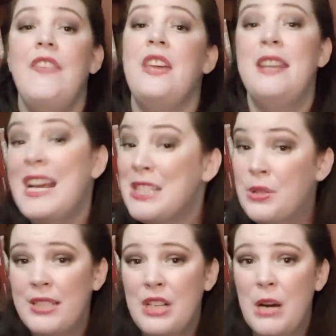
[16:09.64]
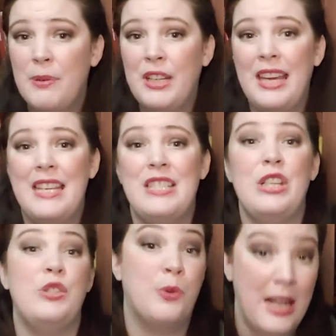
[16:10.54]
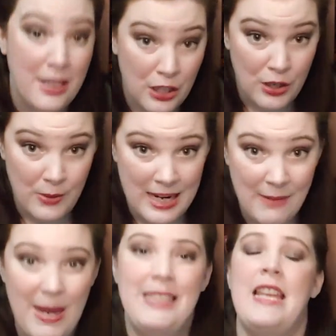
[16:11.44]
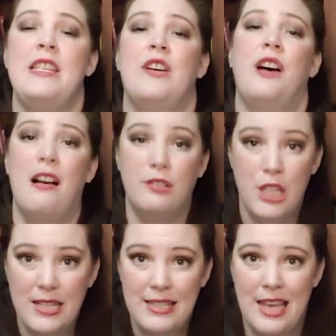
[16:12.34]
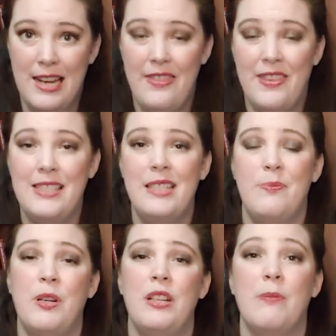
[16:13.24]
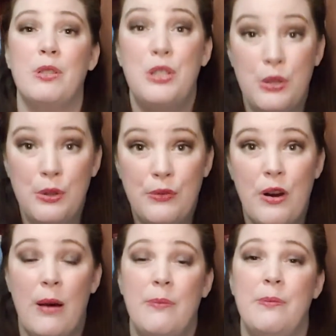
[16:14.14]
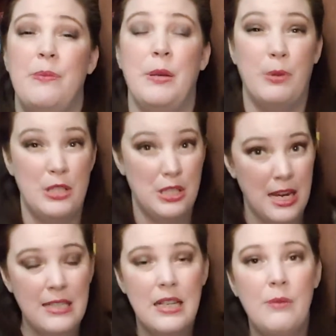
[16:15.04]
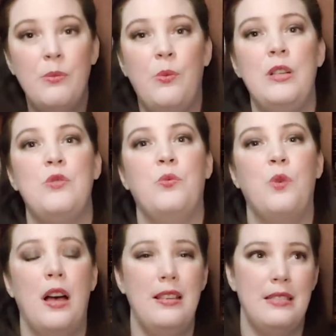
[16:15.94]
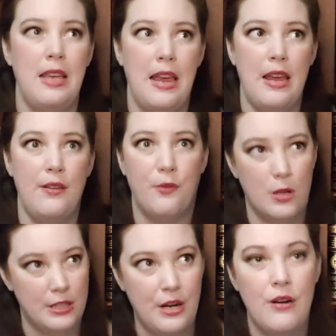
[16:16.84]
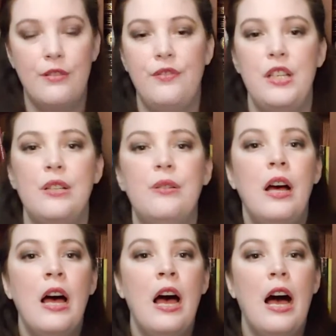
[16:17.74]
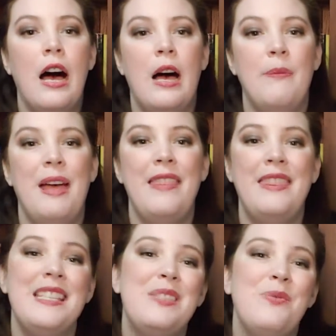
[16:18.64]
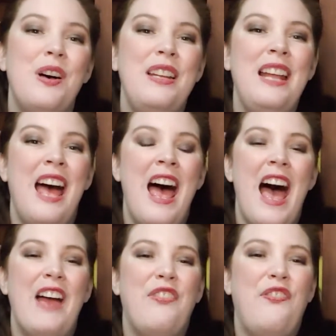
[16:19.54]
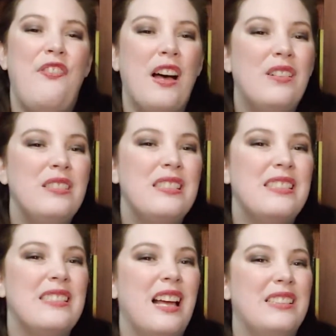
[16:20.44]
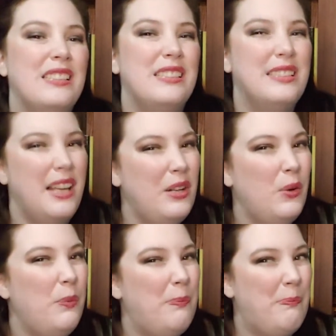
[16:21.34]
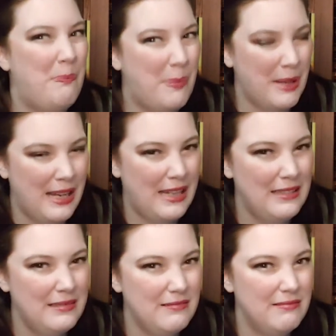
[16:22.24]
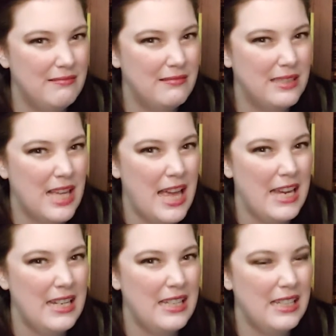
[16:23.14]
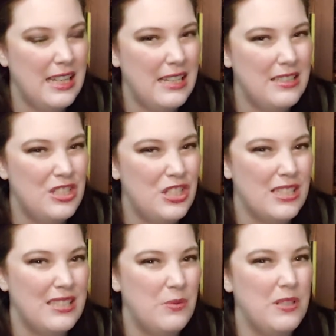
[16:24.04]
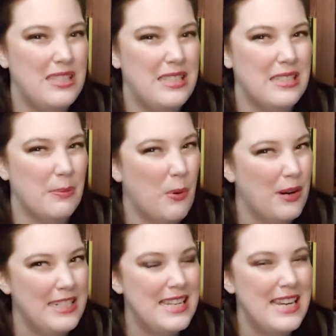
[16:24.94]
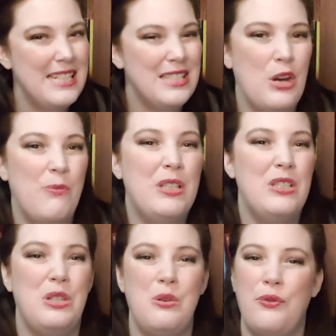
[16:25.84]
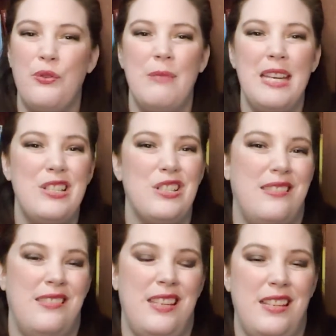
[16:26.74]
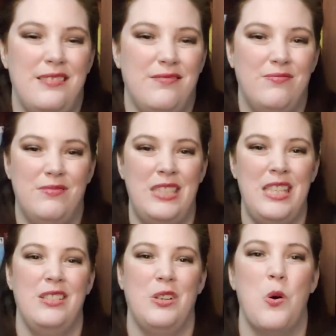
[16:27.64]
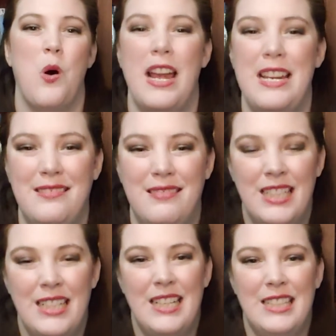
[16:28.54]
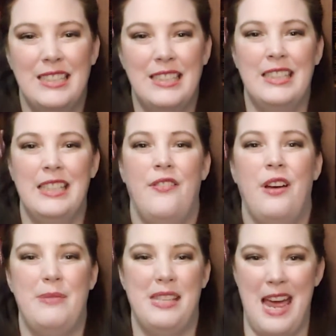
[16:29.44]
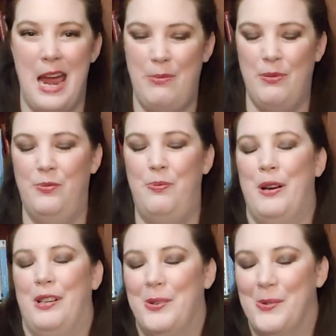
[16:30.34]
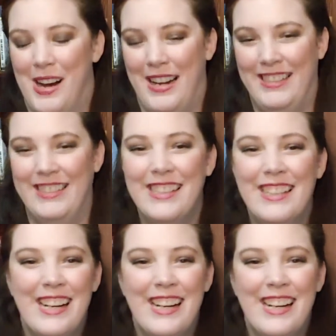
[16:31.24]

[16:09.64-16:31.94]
The next 3-star book is The Traitor Queen by Danielle L. Jensen. This is book number 2 from The Bridge Kingdom, which was a 4-star review. And this one, I felt a little bit like it just was disappointing. So book 2 for me just didn't quite live up to the hype of book 1.